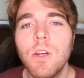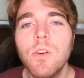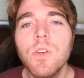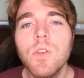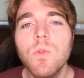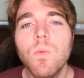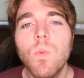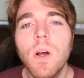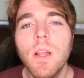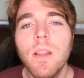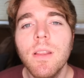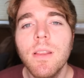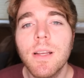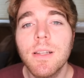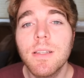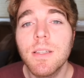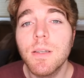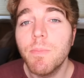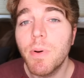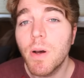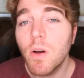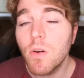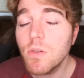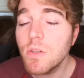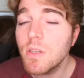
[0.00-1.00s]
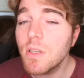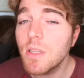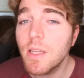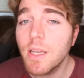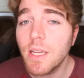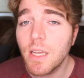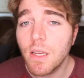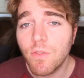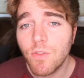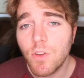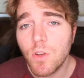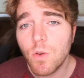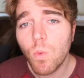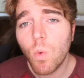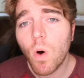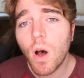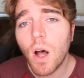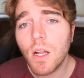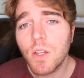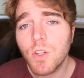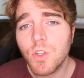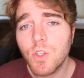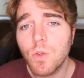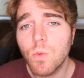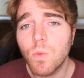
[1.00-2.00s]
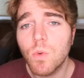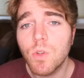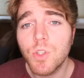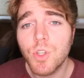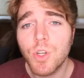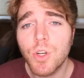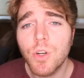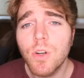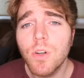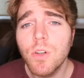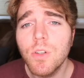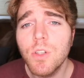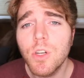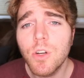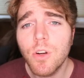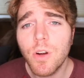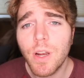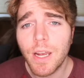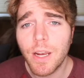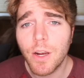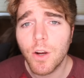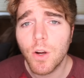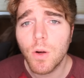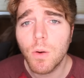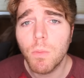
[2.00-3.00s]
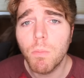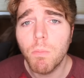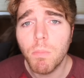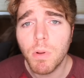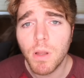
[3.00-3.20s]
Here's one that supposedly, if you watch, will turn your hair